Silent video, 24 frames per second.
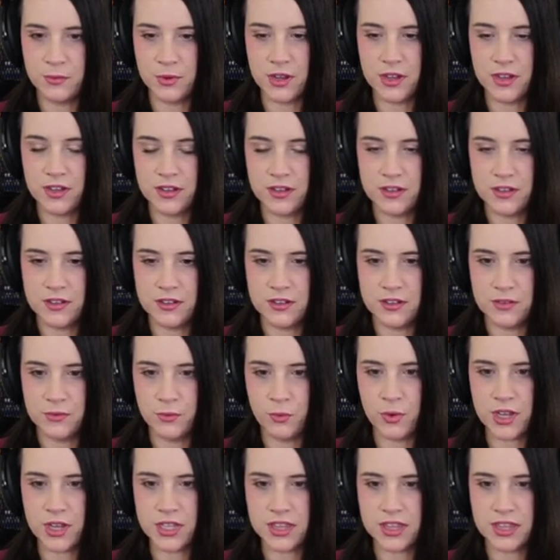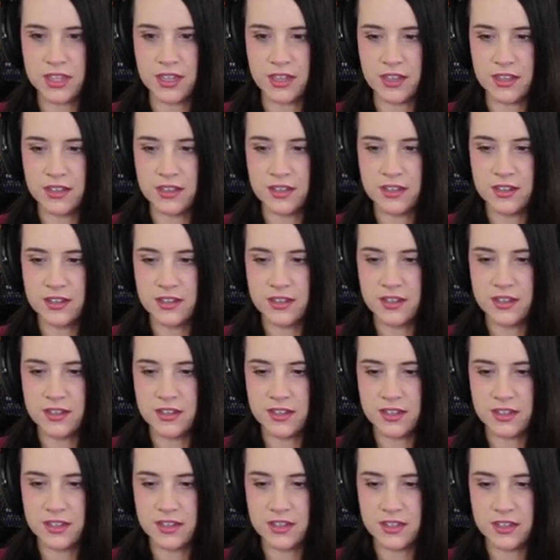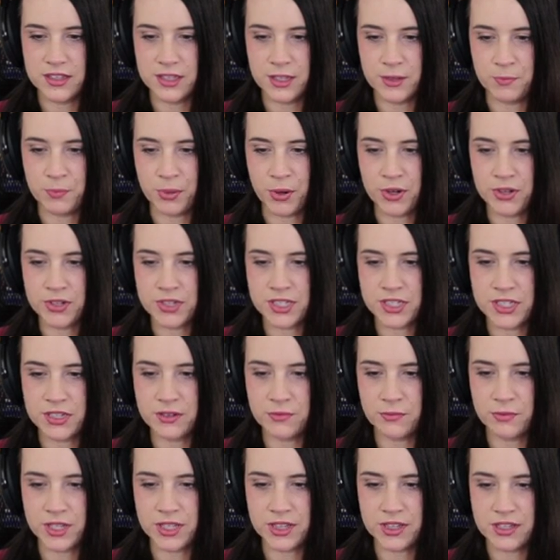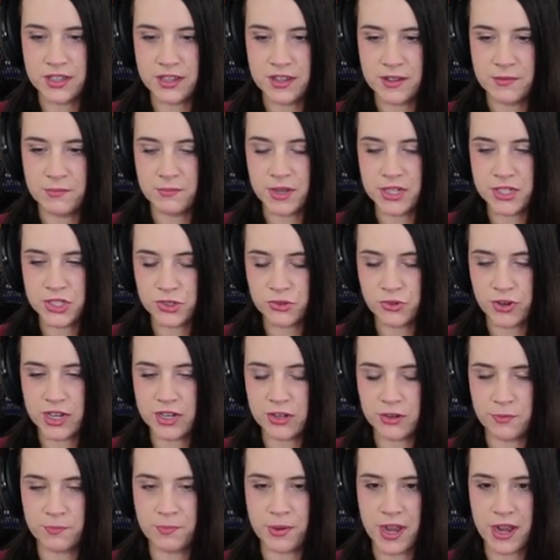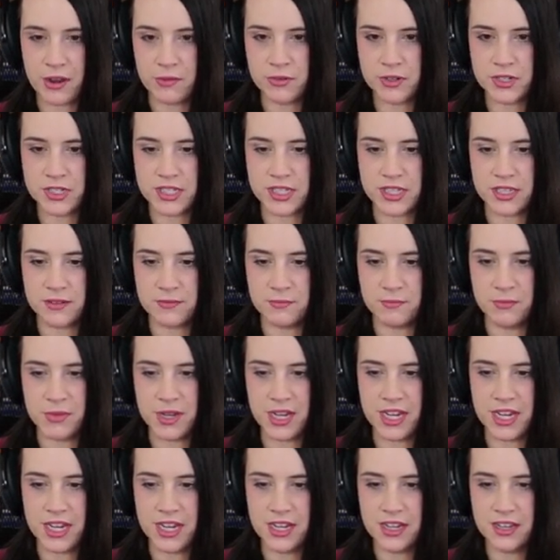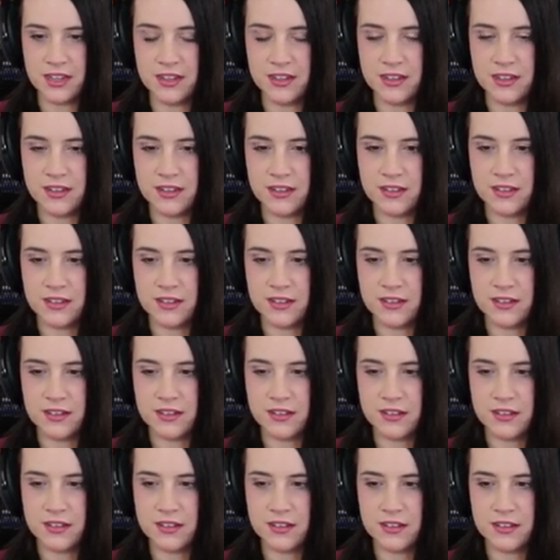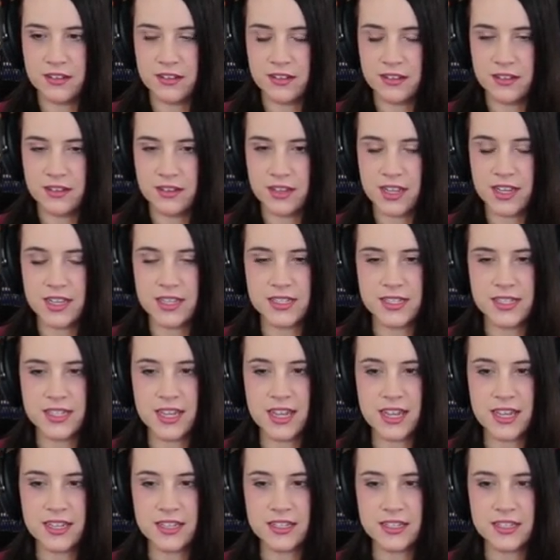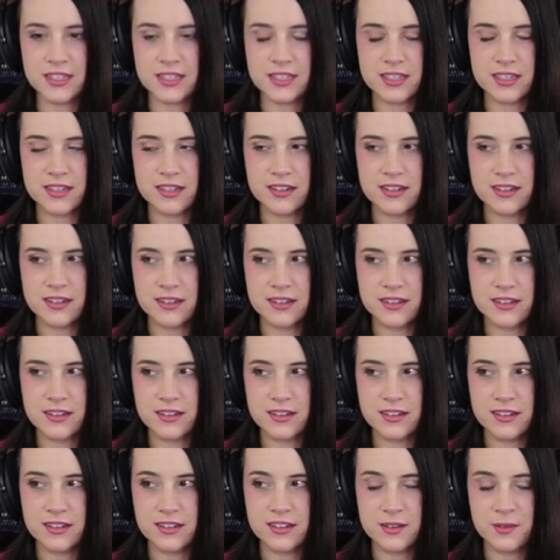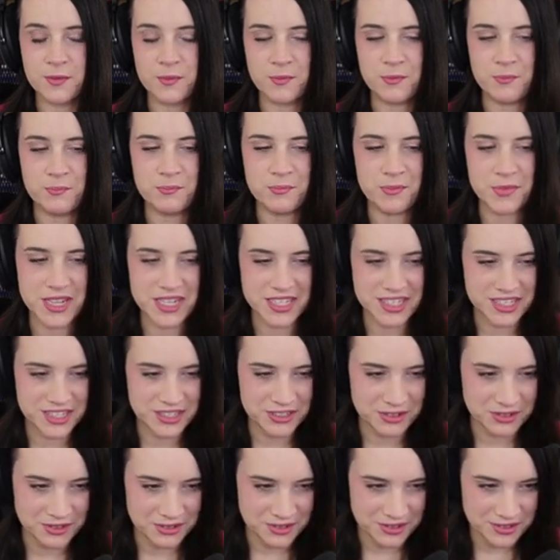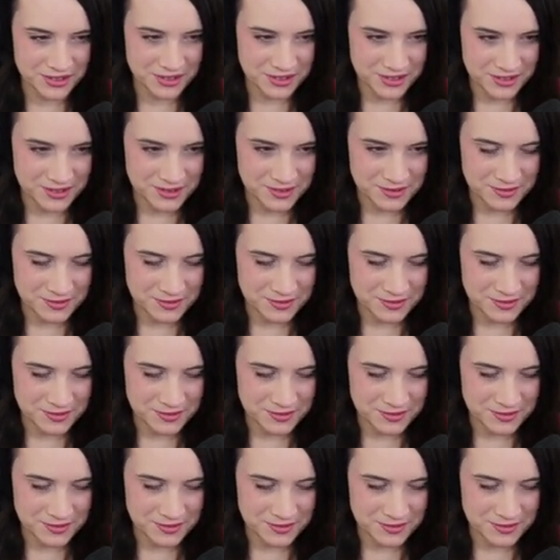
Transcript: What? What the? A person with much greater powers than me? Is it? Missile?